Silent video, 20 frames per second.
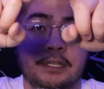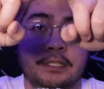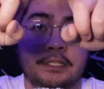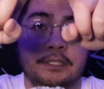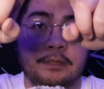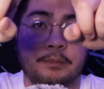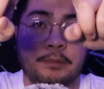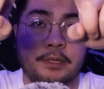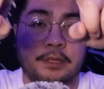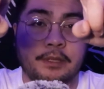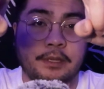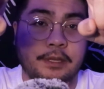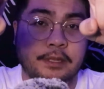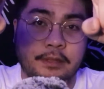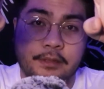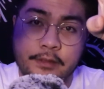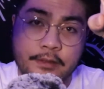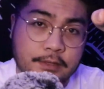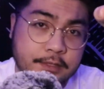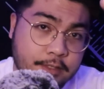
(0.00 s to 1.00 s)
something
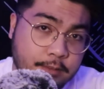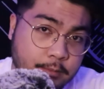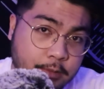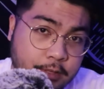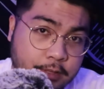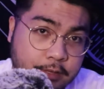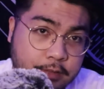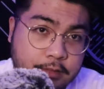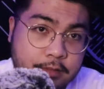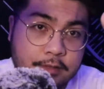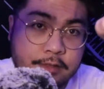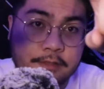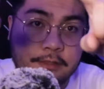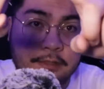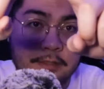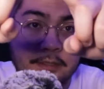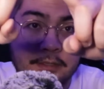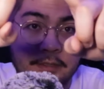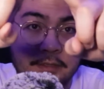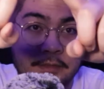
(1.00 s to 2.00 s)
like
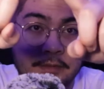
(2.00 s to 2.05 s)
this,